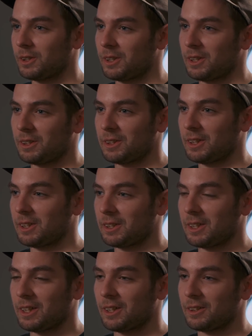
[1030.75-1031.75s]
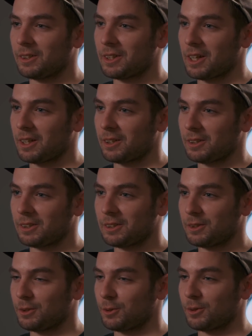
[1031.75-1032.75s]
And to get there, you gotta at
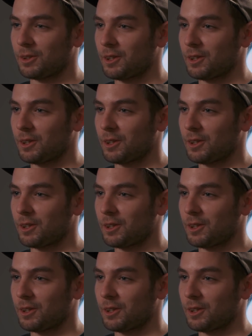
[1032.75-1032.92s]
least do